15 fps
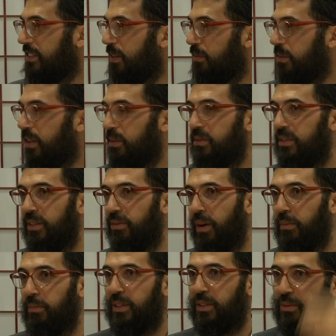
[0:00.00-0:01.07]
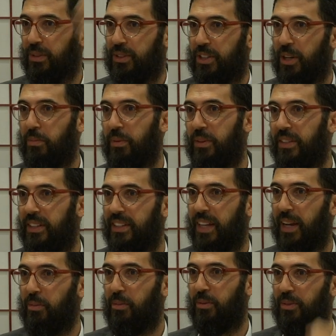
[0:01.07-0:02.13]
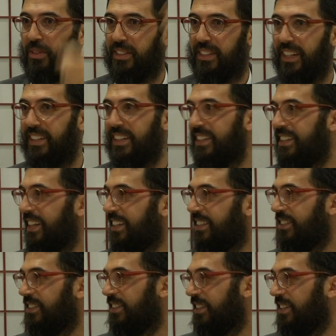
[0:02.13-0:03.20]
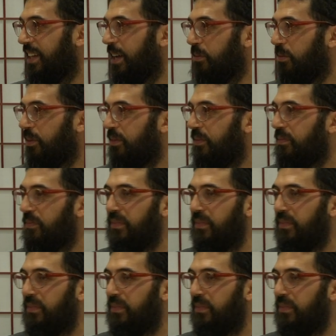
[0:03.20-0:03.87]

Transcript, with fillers: sometimes the rabbis would jump on the table, would stand and dance on the table.